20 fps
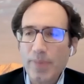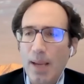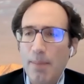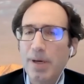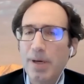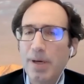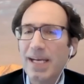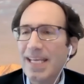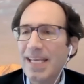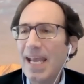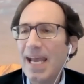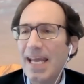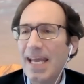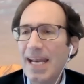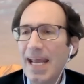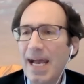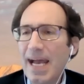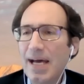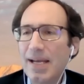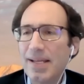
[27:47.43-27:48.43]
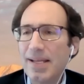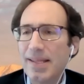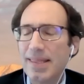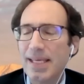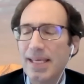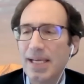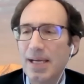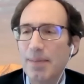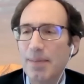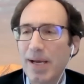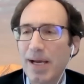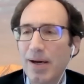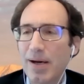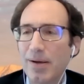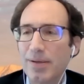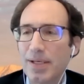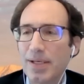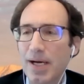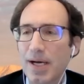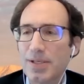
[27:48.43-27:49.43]
But again, how to think
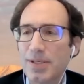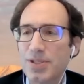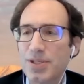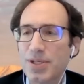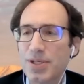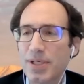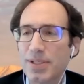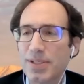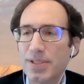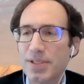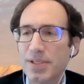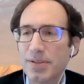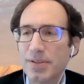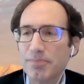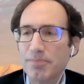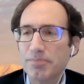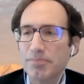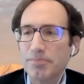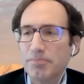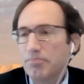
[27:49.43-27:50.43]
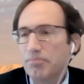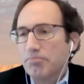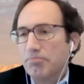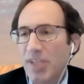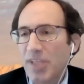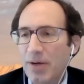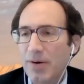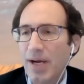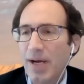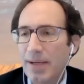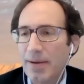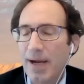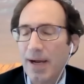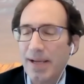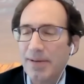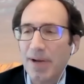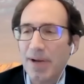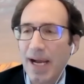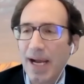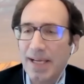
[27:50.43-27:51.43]
about not just,
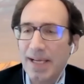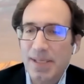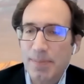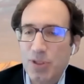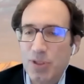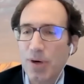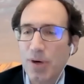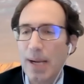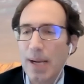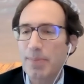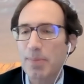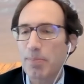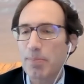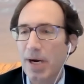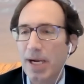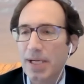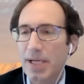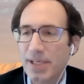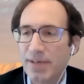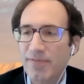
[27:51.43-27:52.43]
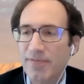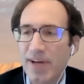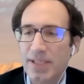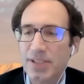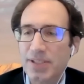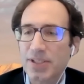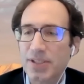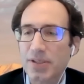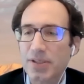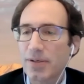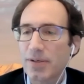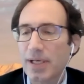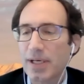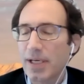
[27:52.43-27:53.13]
I subscribe to Project Vector.